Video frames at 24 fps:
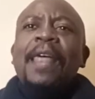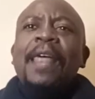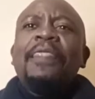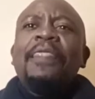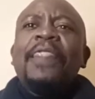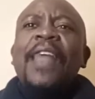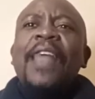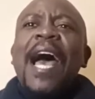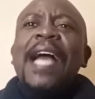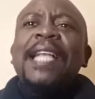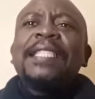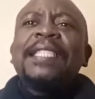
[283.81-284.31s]

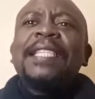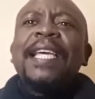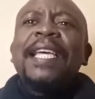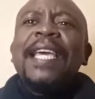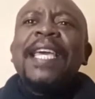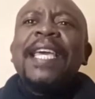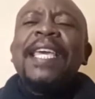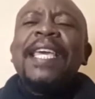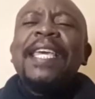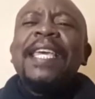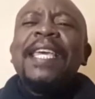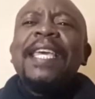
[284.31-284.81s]
that
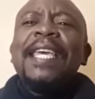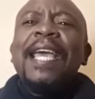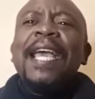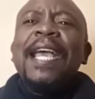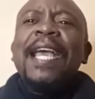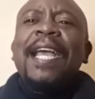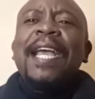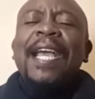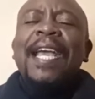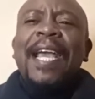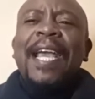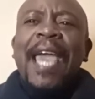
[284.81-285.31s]
he
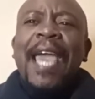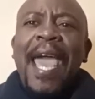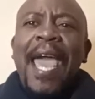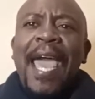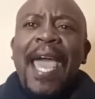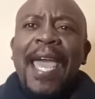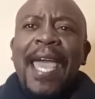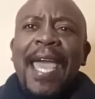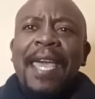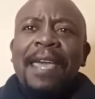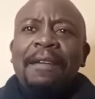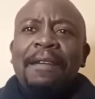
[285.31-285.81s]

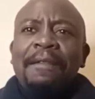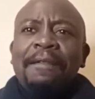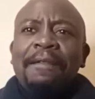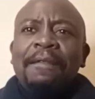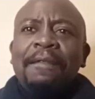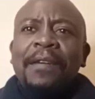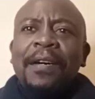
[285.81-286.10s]
gave